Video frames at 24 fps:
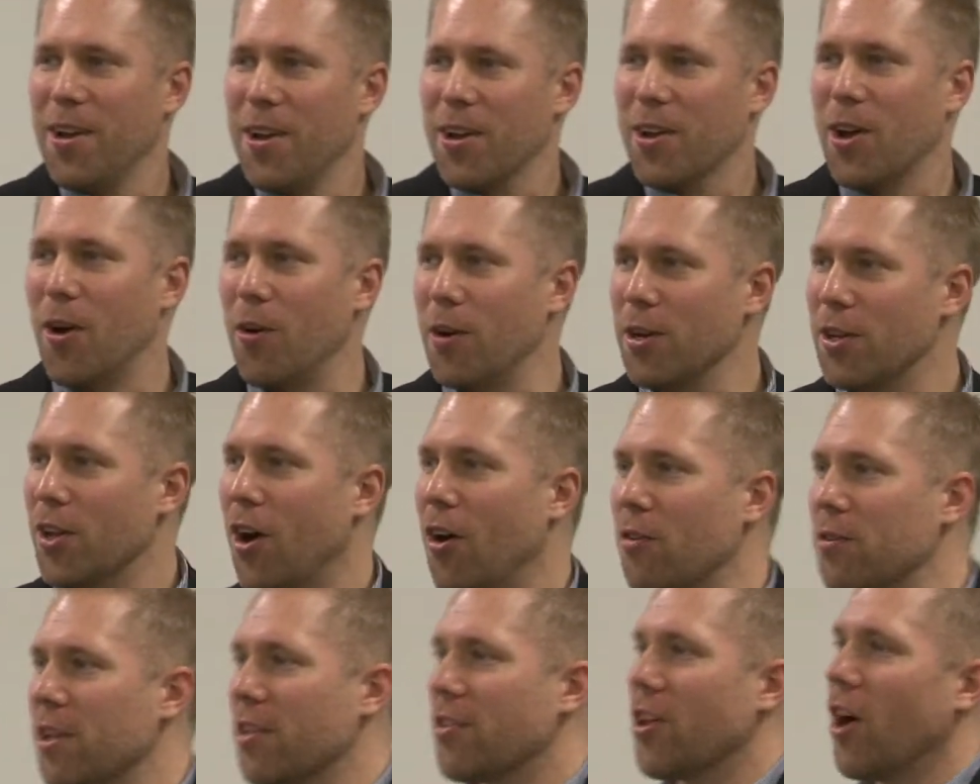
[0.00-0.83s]
Going
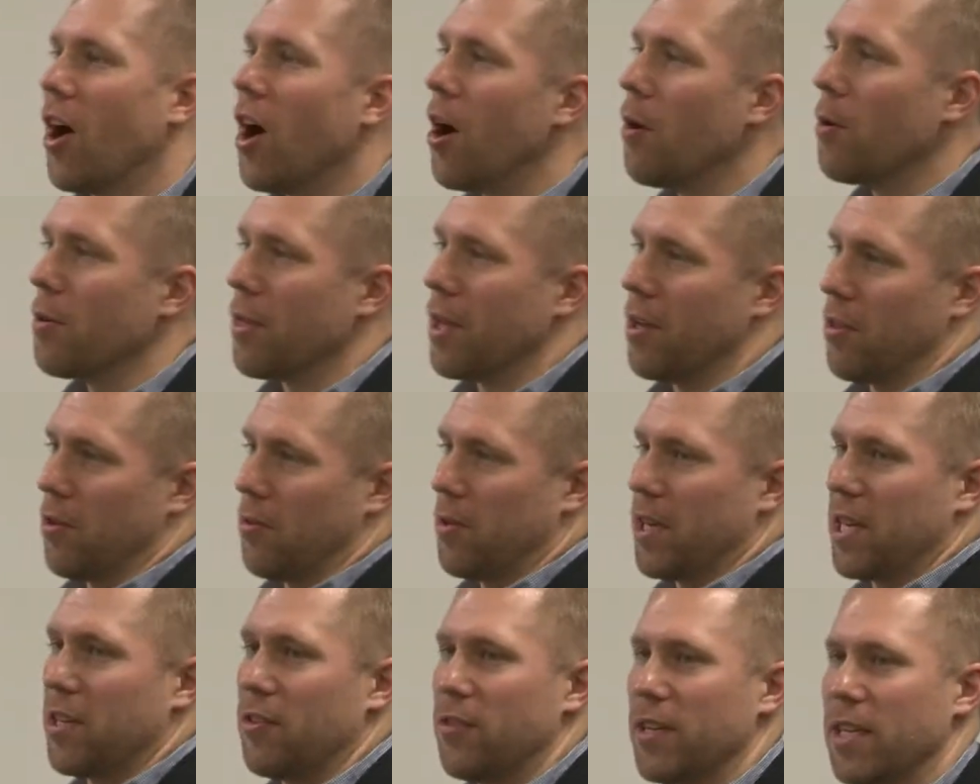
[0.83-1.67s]
toe to toe with
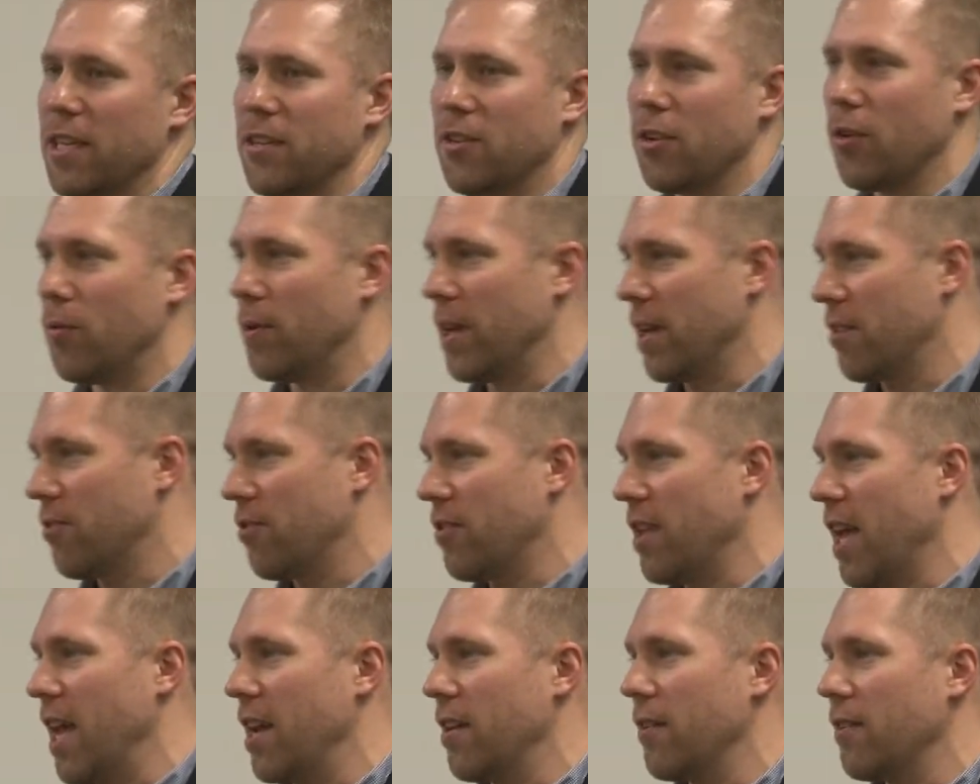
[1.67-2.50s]
Hillary Clinton to an
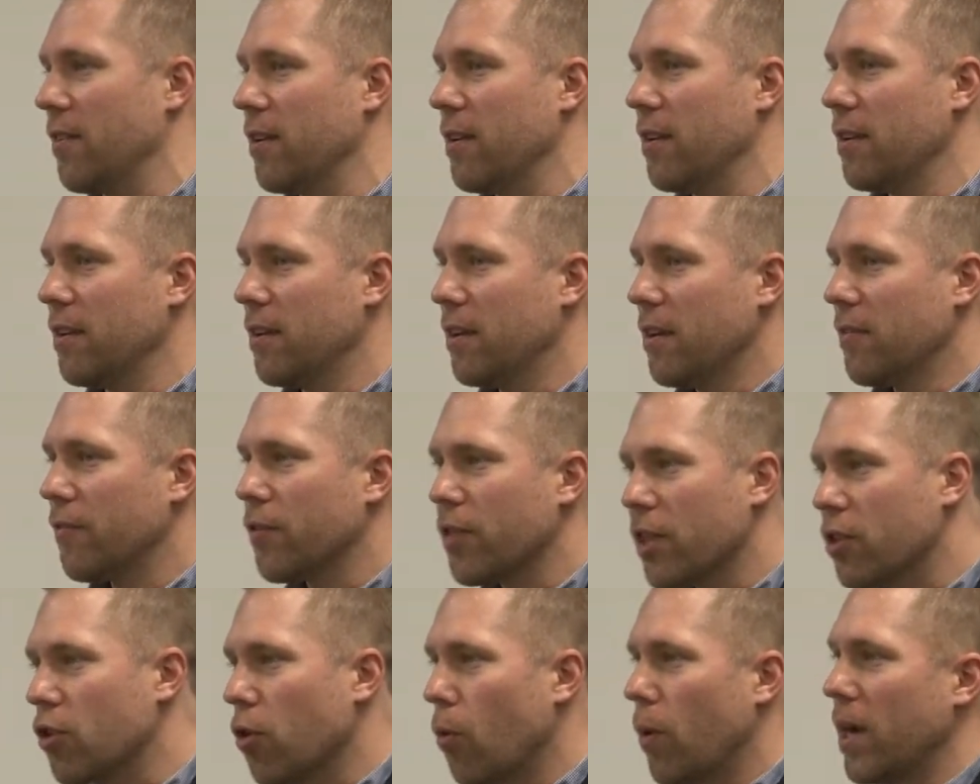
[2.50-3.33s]
extent for
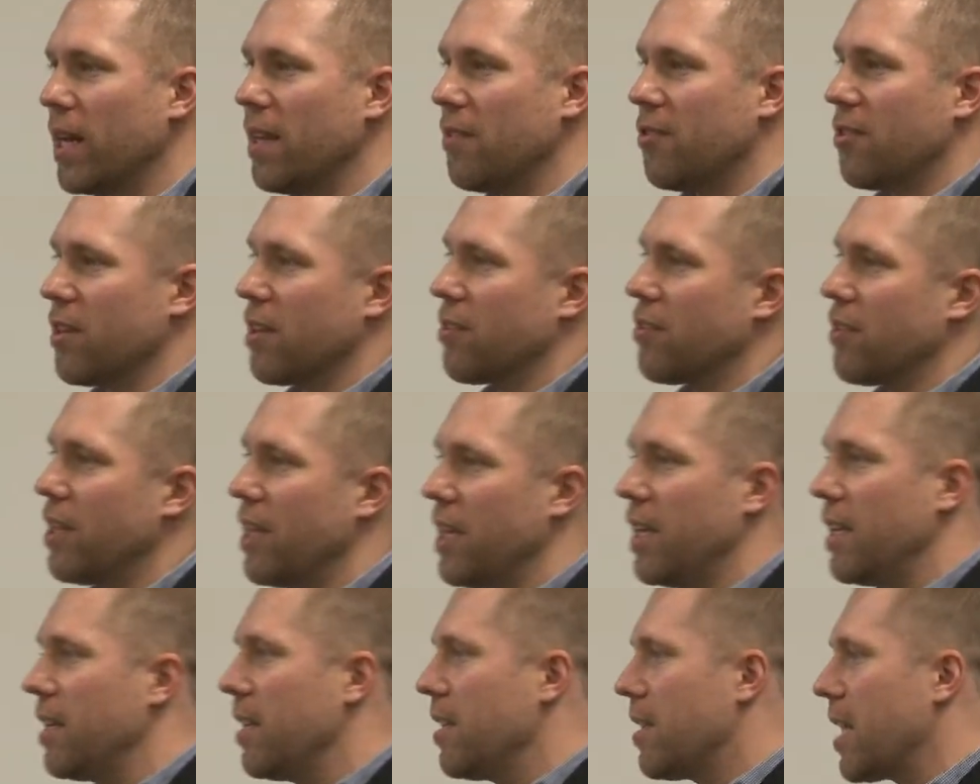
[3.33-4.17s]
the
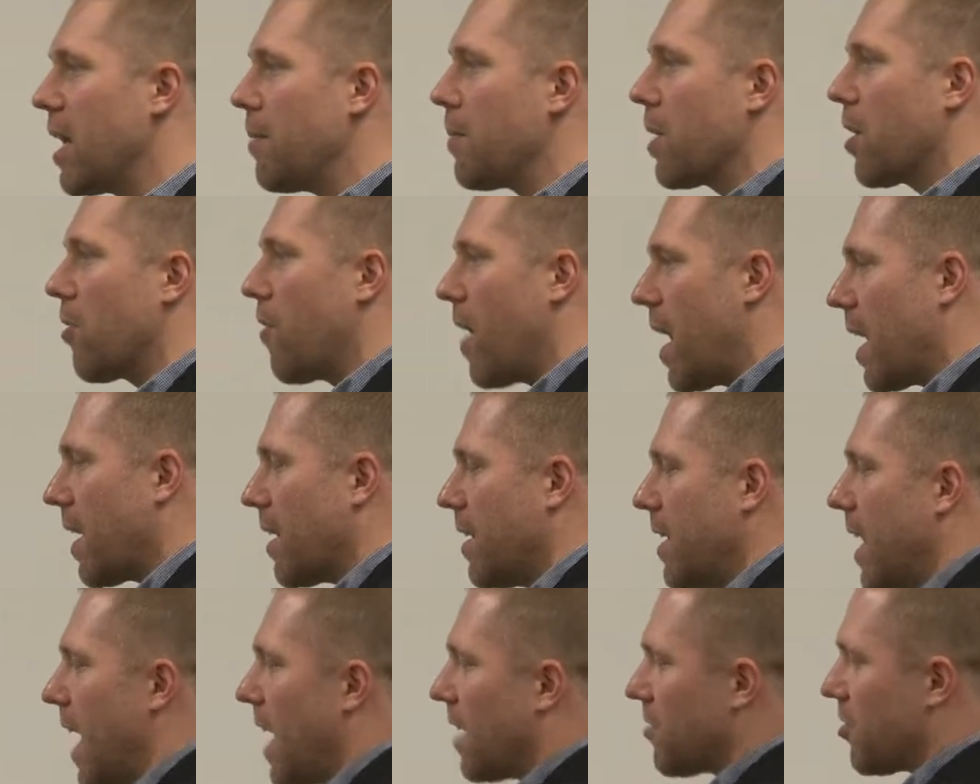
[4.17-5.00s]
2016 Democratic
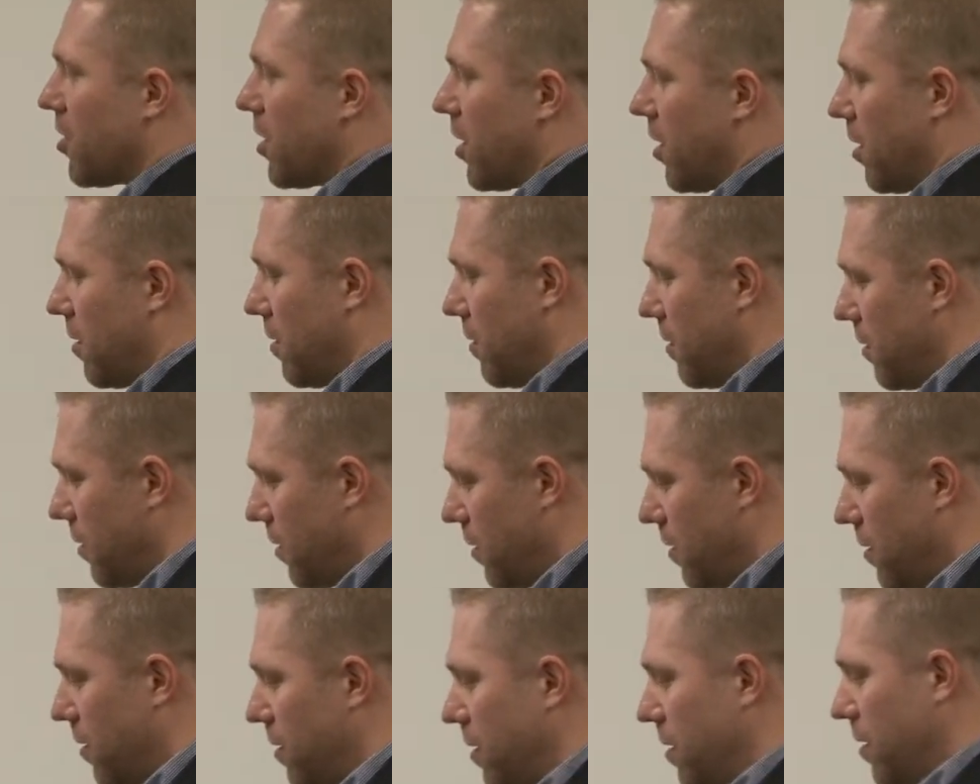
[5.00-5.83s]
National
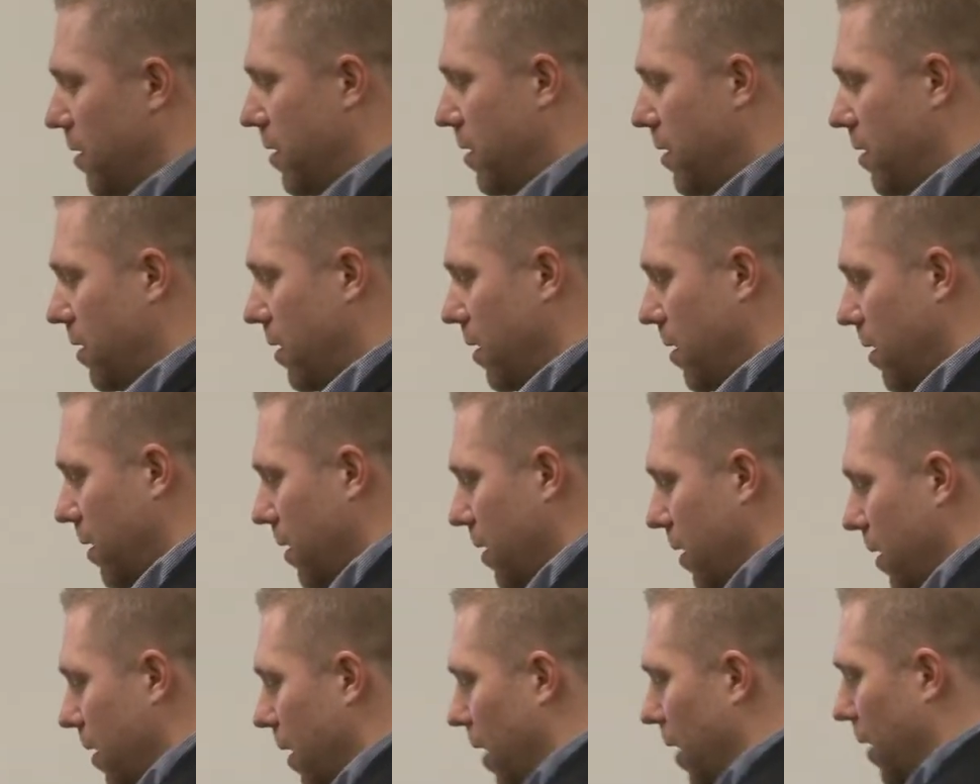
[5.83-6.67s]

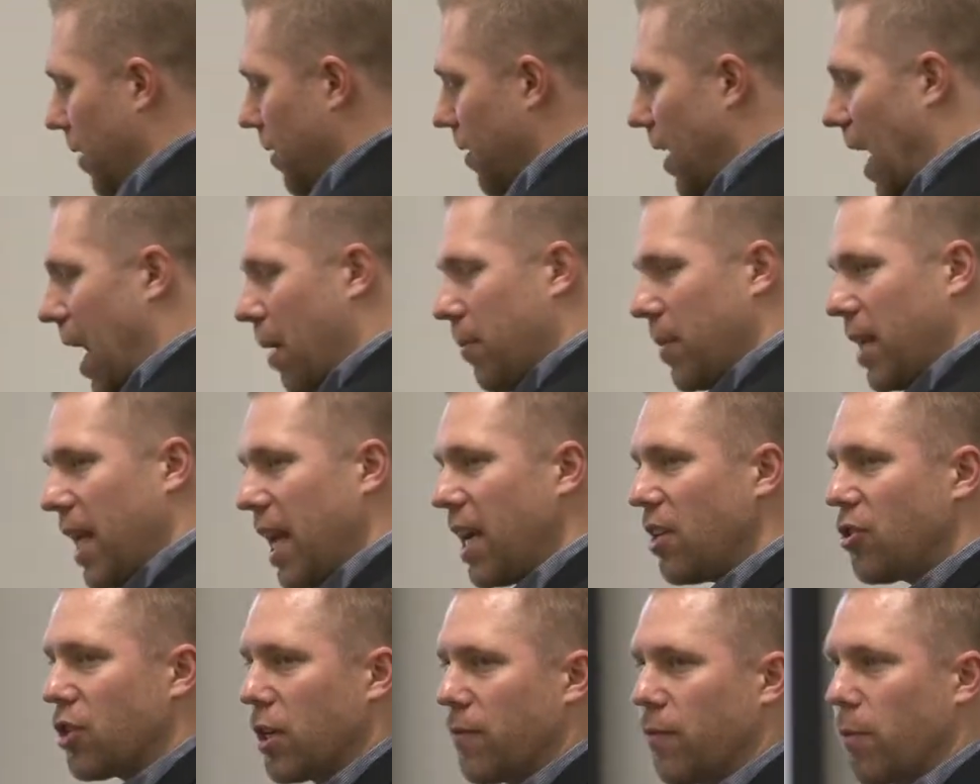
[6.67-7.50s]

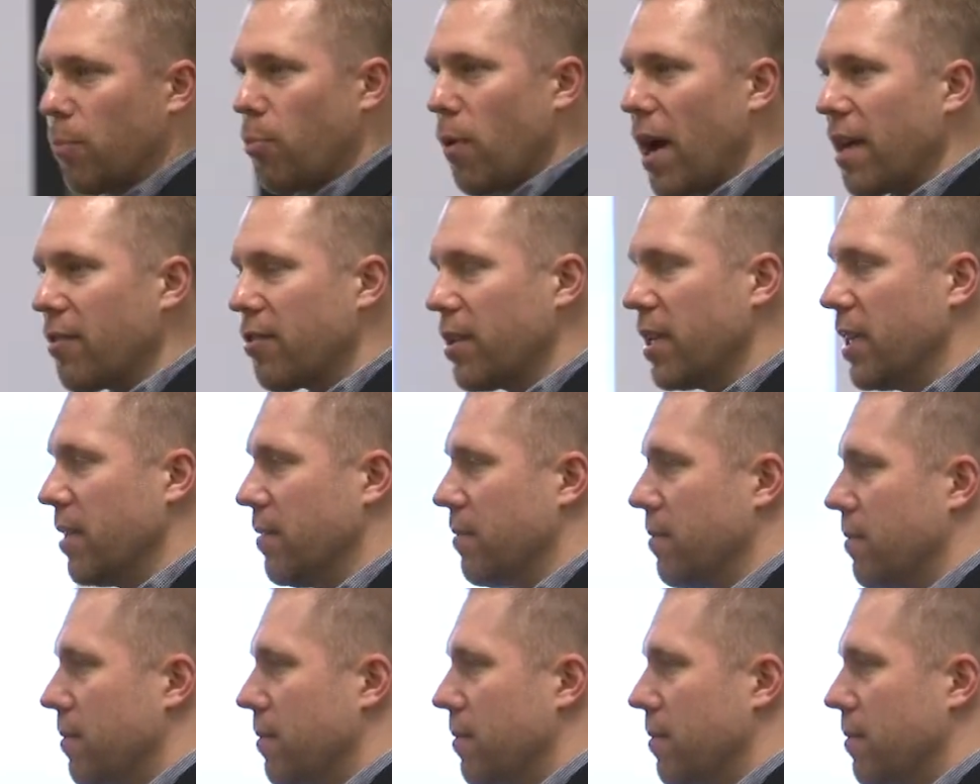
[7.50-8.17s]
nomination for president.